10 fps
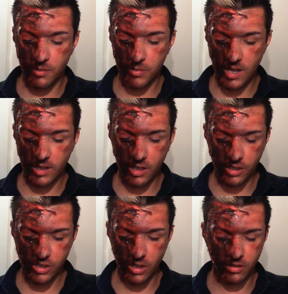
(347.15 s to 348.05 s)
some black
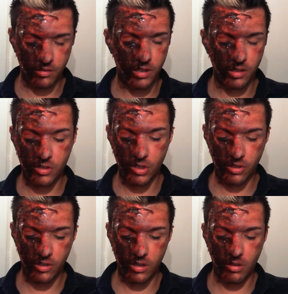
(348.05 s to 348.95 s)
eyeshadow and I'm
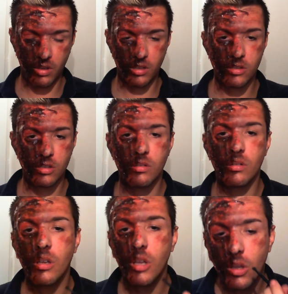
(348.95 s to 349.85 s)
just going
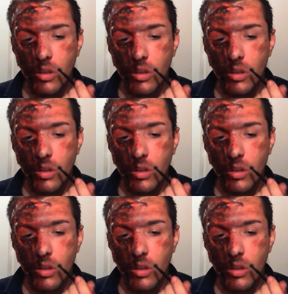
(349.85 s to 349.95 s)
to